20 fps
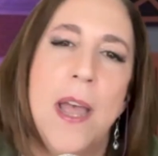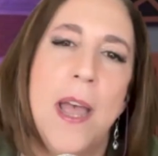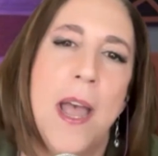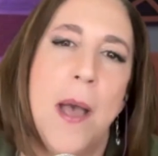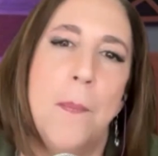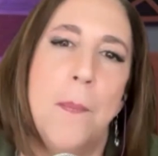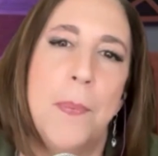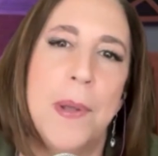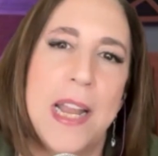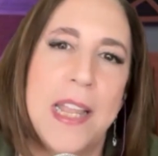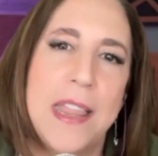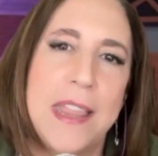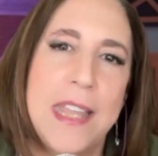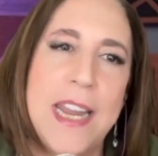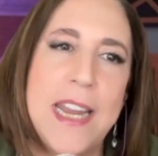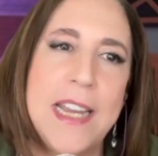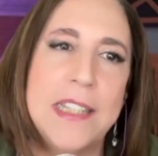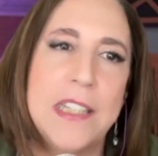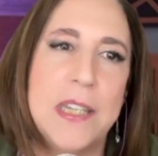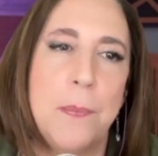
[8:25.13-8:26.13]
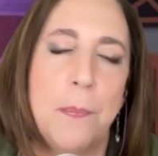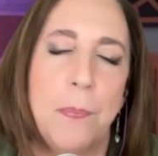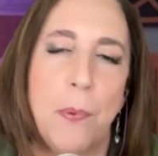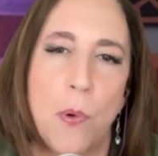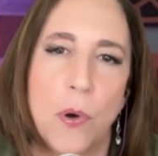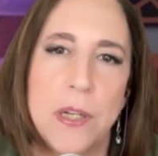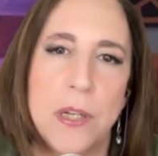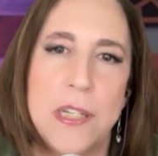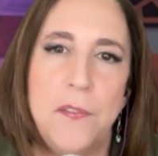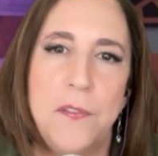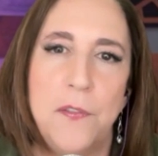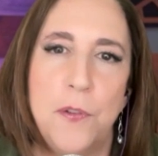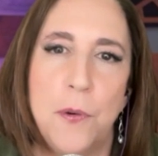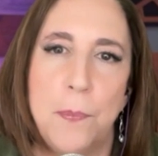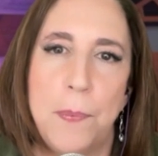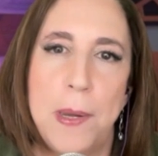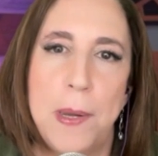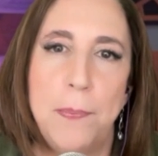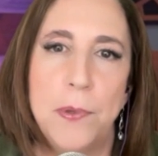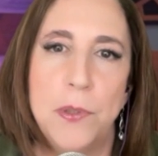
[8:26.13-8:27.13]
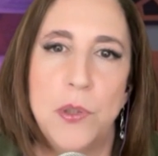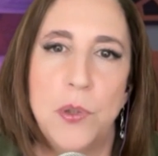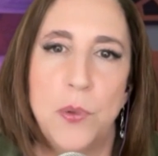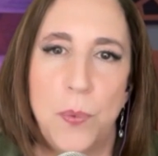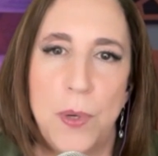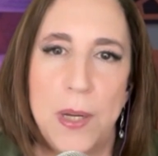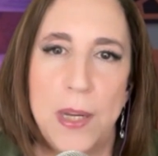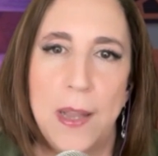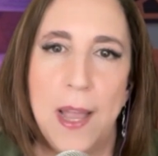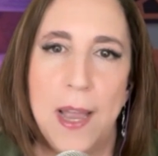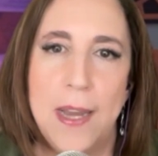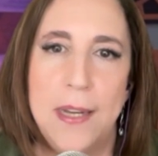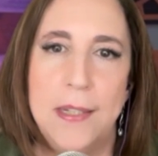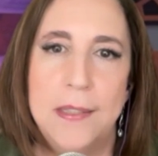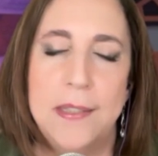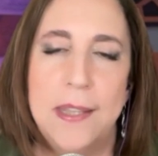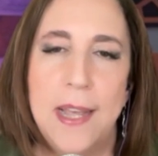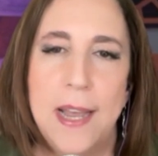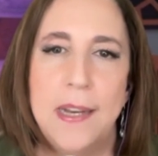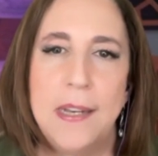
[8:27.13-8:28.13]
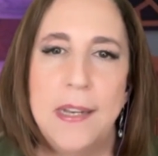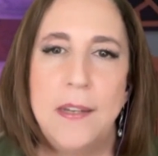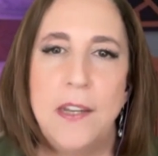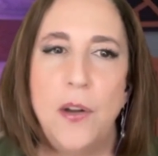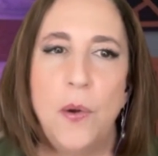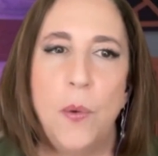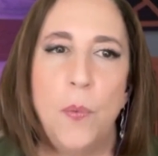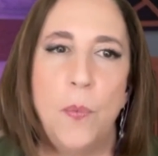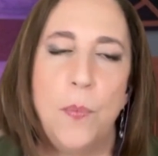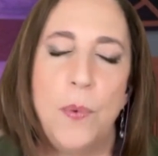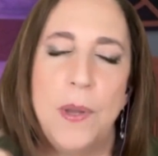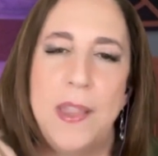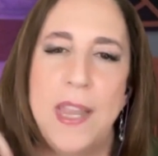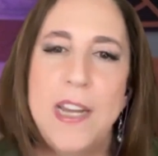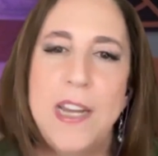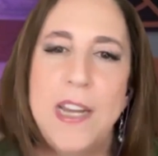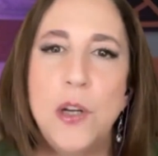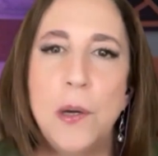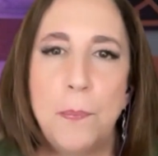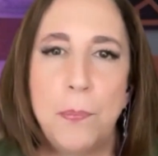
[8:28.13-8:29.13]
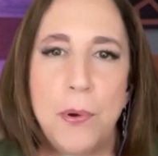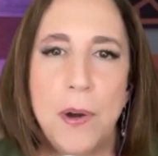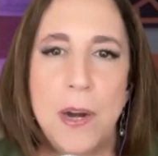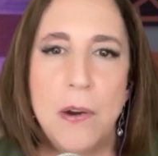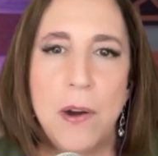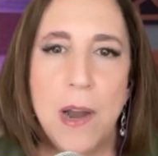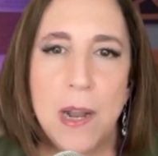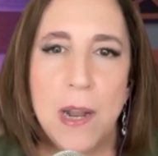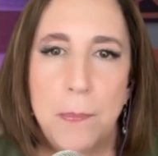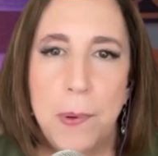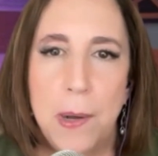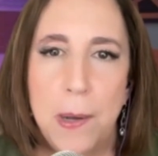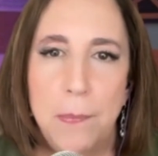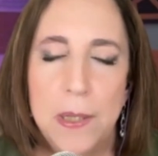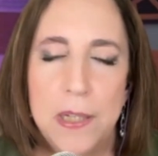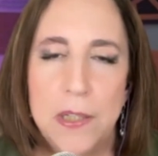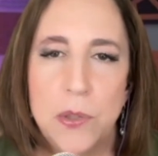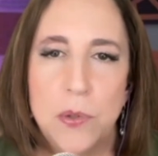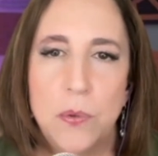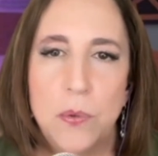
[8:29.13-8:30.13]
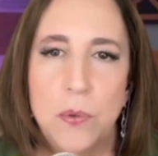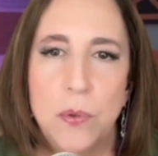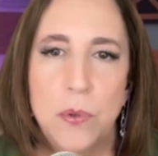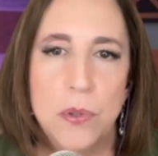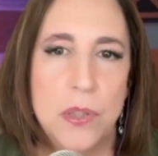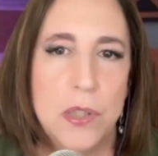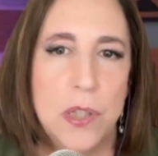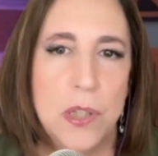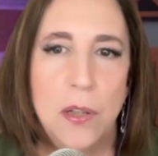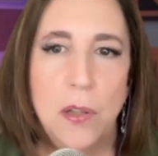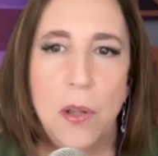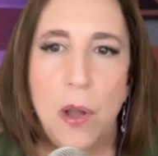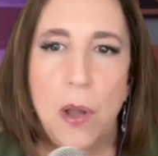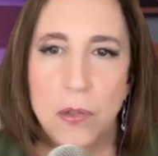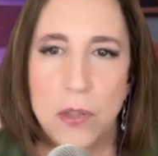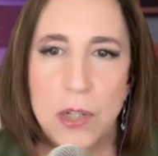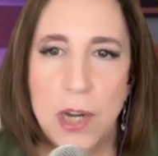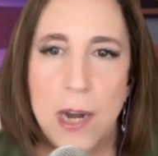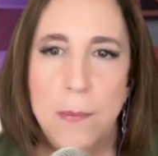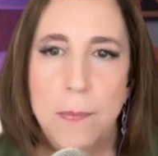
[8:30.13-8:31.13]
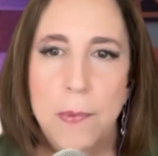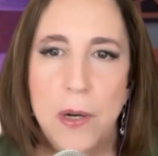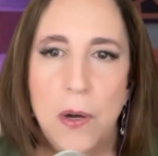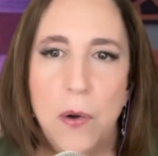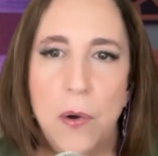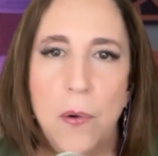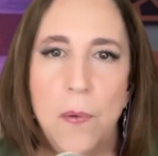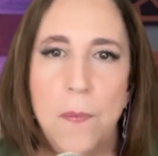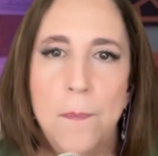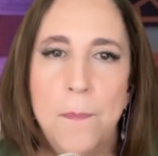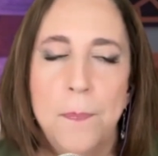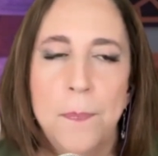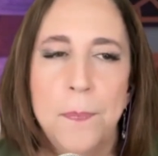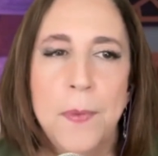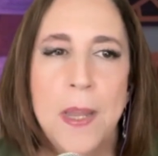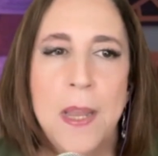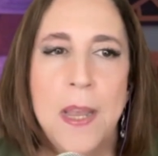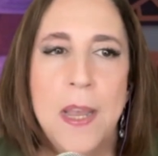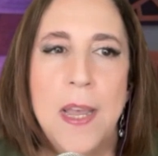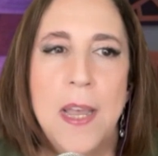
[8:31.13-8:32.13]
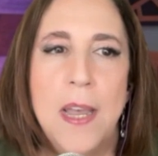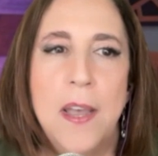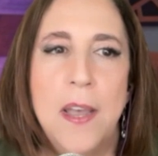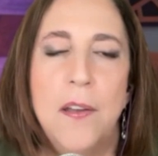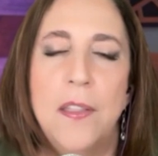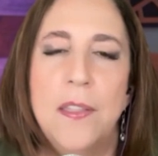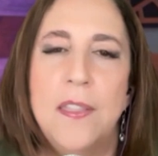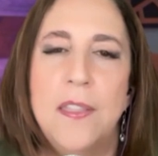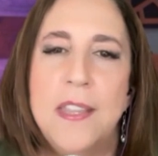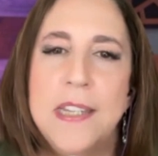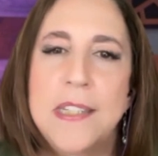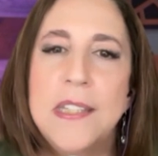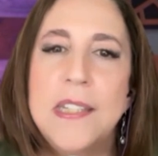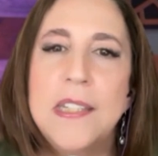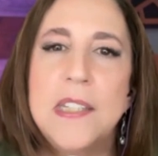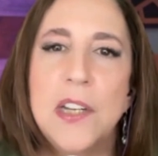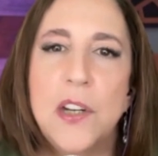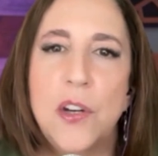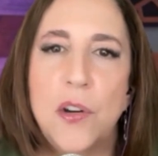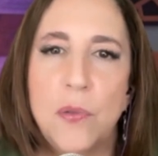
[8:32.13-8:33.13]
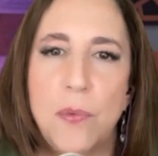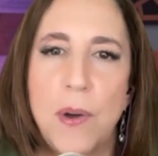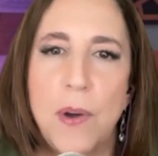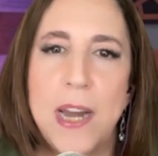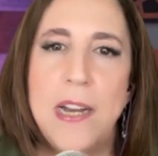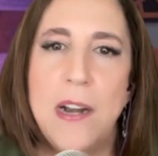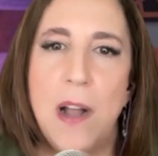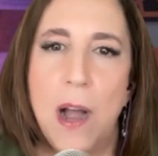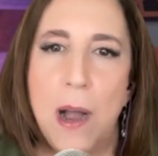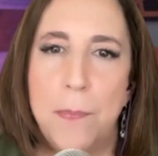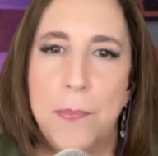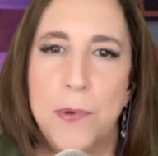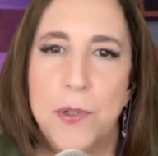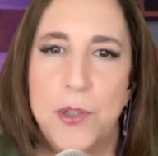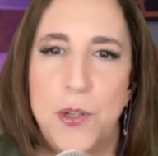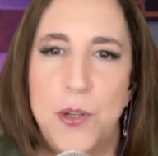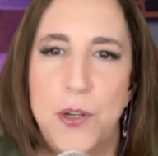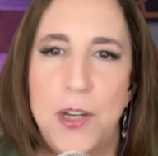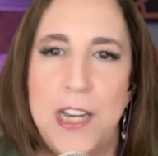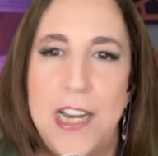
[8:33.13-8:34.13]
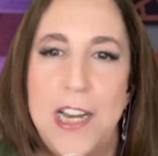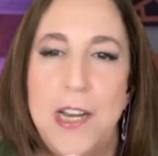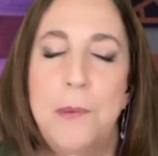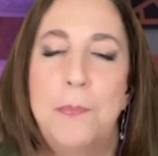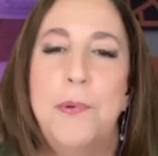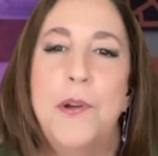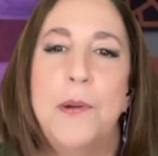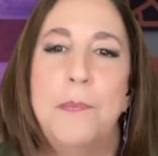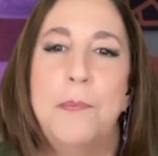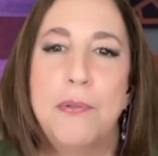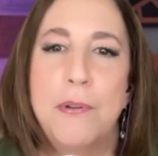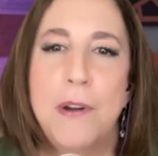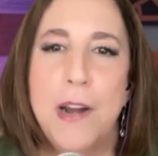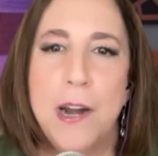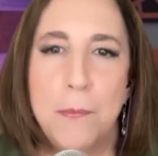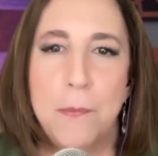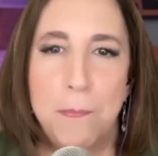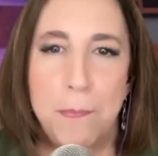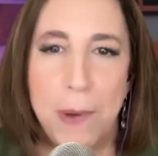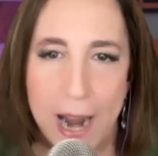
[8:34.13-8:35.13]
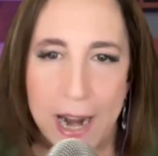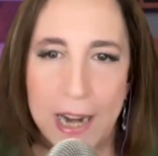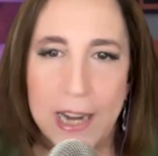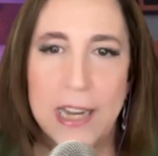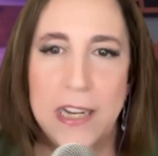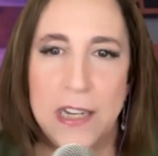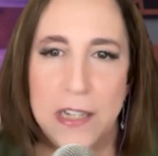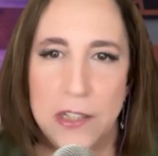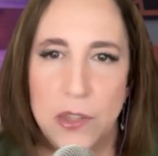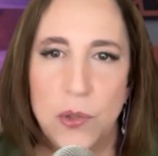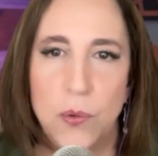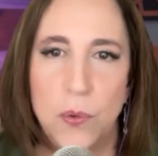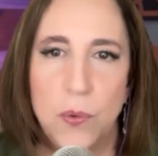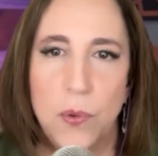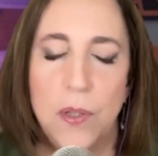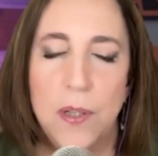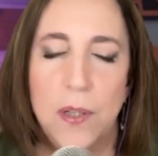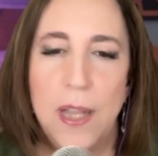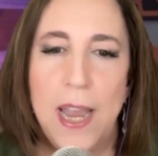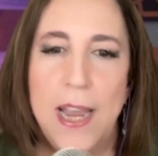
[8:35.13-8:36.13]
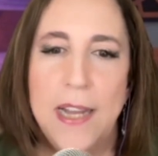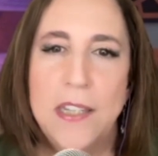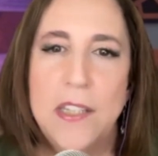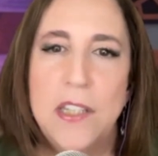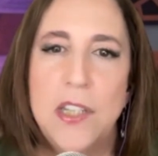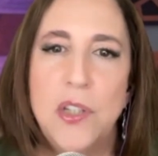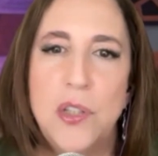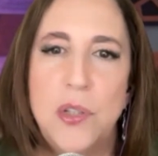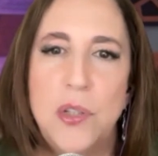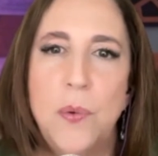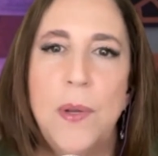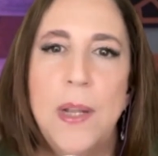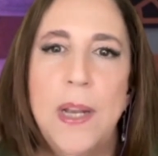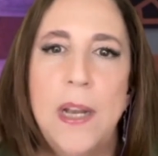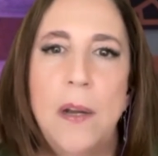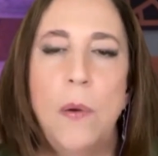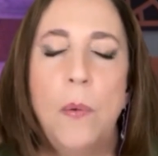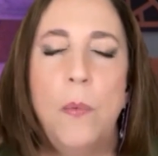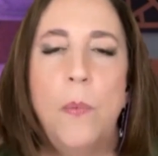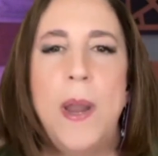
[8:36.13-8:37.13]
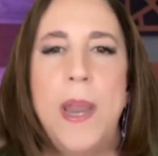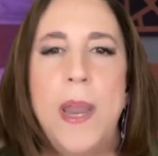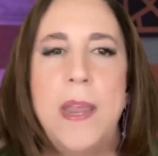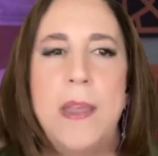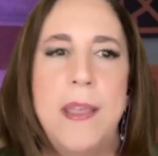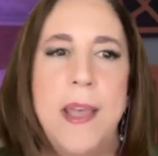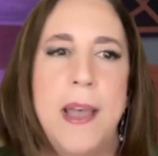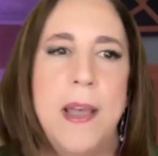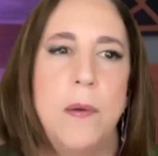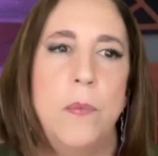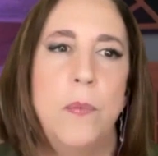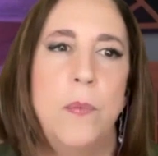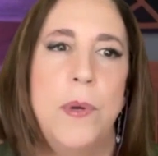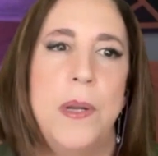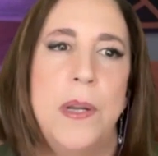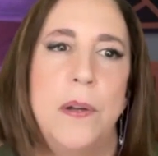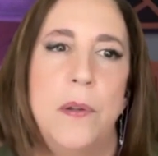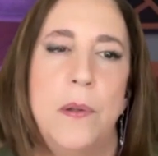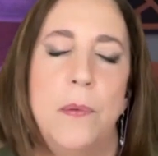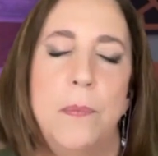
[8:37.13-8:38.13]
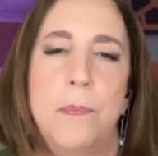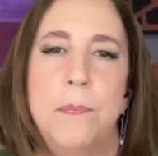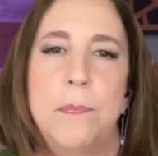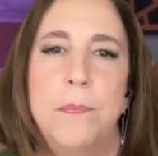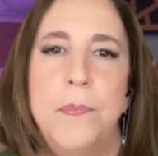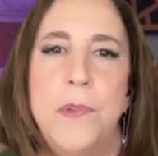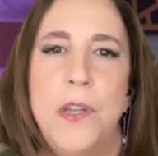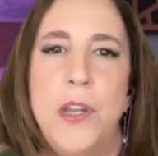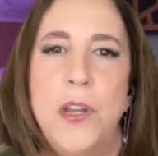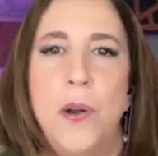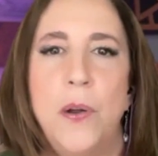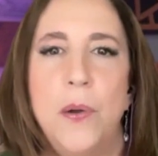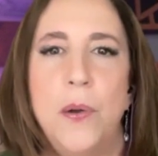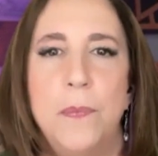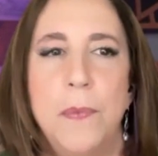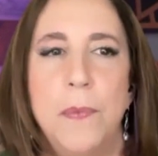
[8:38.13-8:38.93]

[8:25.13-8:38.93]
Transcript: But I think it's important for people to realize that, you know, when they took prayer out of public schools a long time ago, this is a great opportunity to put prayer back into school and to do it in a way that will, you know,